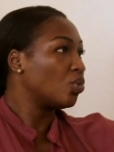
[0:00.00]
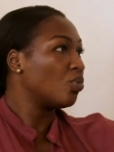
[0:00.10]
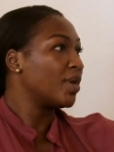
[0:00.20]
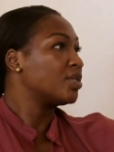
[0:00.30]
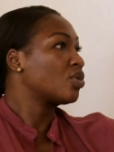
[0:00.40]

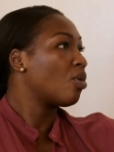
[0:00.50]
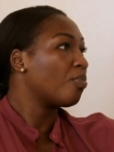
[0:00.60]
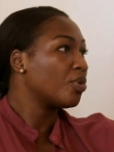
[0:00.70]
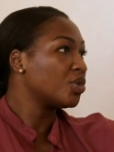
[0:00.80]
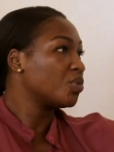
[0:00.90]
waste,
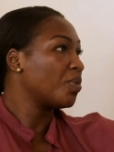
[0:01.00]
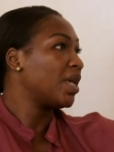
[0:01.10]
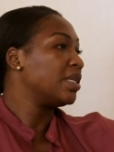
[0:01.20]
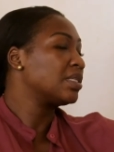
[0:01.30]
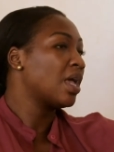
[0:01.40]
compost
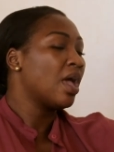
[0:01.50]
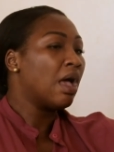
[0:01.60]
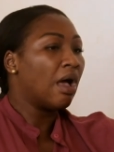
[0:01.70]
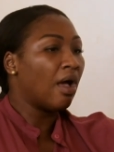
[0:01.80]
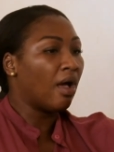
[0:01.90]
waste,
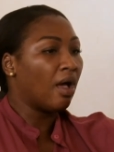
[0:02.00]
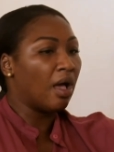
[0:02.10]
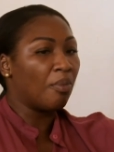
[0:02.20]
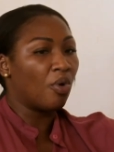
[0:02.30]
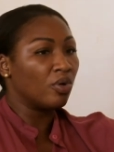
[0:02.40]

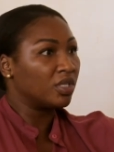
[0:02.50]
uh, all the